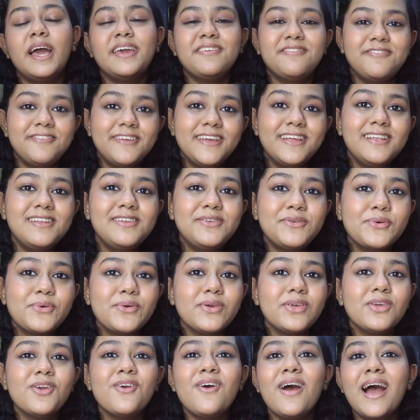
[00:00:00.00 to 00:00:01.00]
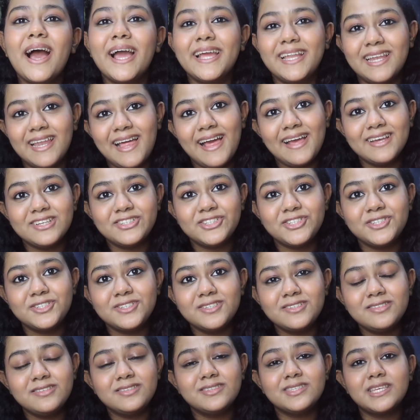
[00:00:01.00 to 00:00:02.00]
I feel doing your
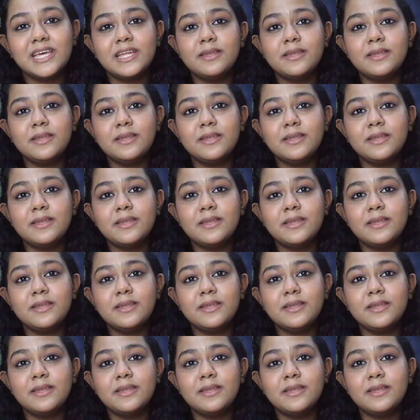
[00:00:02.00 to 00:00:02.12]
eyelashes